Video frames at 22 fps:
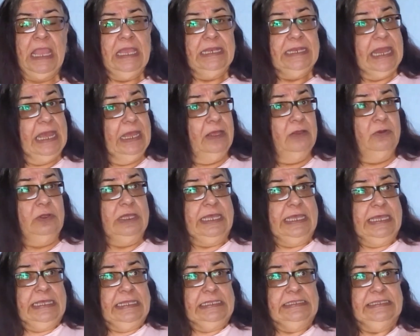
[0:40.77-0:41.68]
Now,
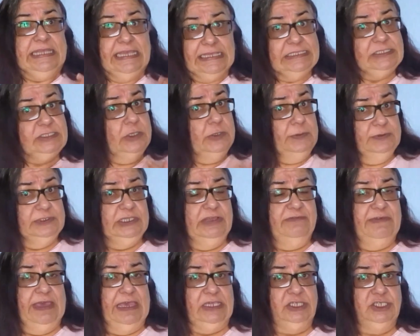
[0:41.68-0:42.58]
this
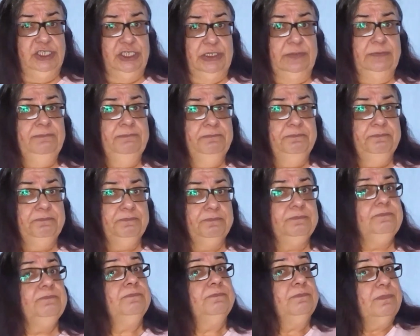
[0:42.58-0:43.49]
observation,
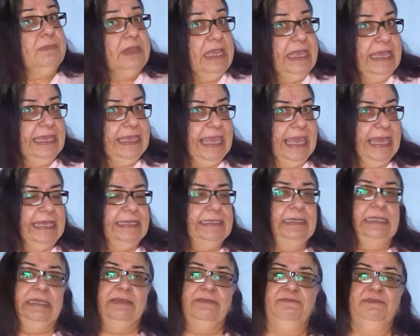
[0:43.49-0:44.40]

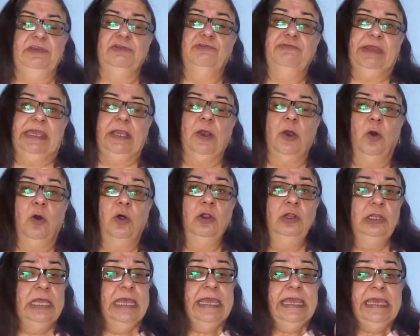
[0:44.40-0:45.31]
again, if you
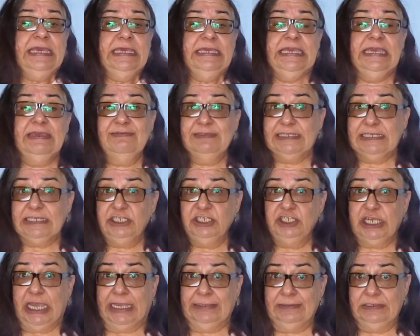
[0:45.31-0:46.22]
recall, gives a
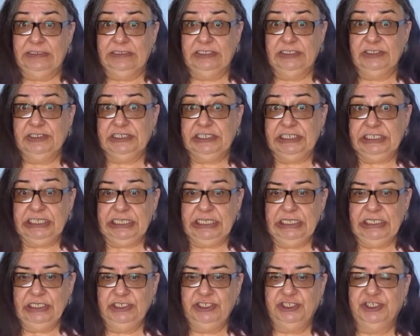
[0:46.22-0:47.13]
chance to the
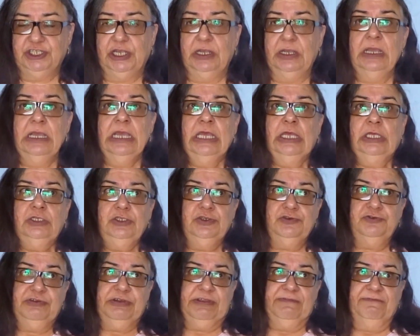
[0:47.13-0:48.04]
teacher
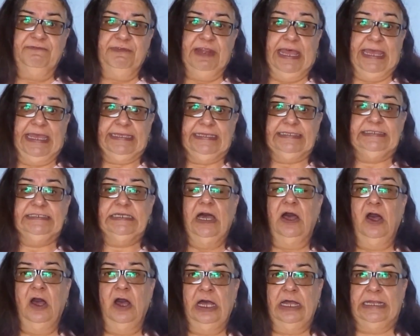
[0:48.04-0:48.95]
to reflect
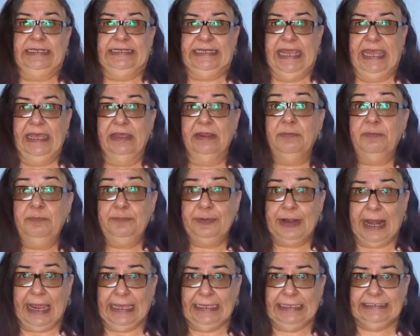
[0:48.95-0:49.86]
on their
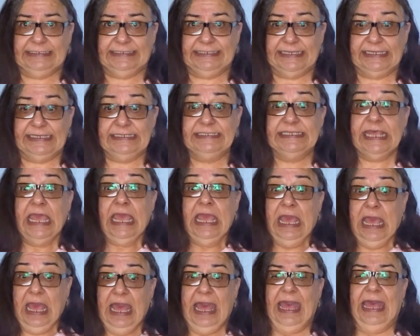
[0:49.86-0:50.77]
practice
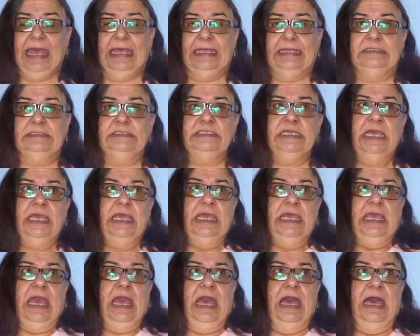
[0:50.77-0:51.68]
and
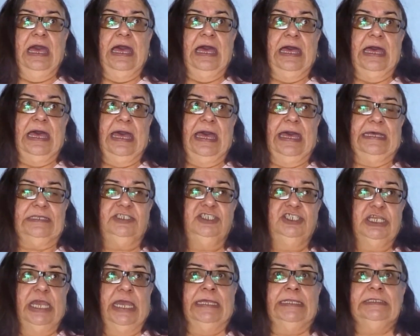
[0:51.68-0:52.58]
a
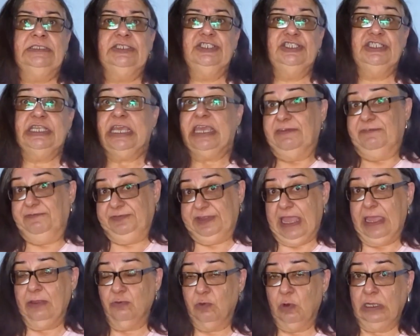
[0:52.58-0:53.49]
chance, if
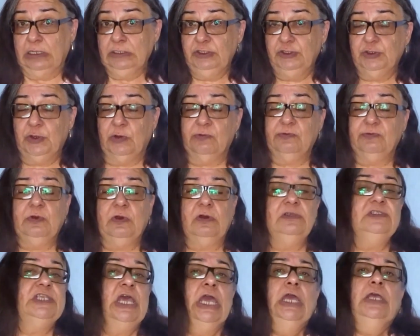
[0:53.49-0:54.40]
they want to, of
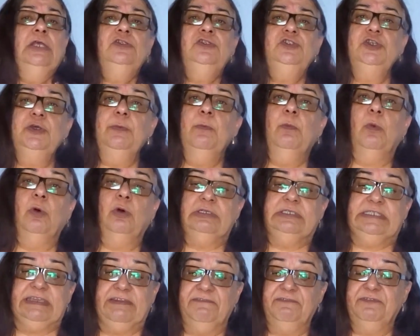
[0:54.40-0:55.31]
course, to
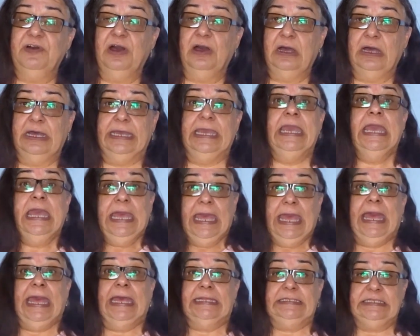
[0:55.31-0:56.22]
modify
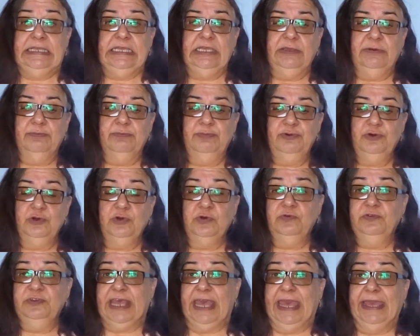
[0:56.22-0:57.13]
and
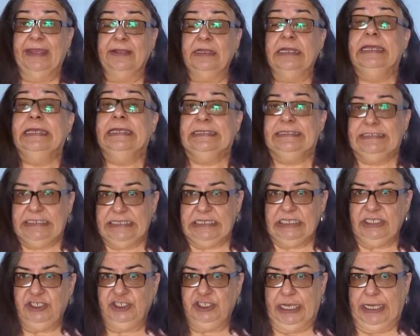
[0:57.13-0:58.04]
improve their
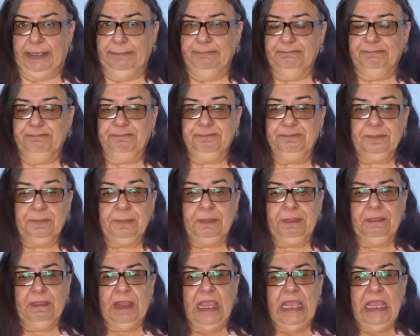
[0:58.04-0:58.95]
teaching.
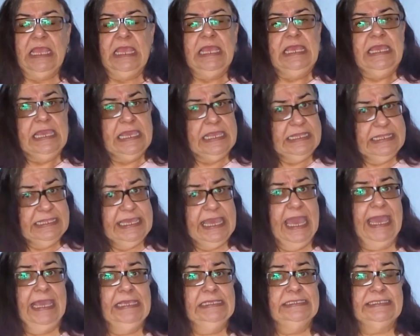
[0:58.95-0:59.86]
In
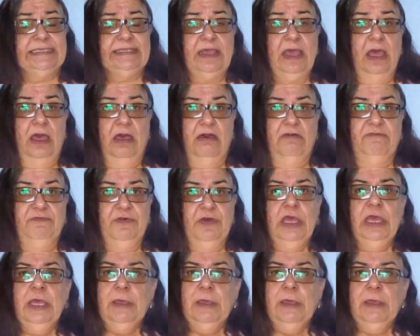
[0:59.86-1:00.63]
case of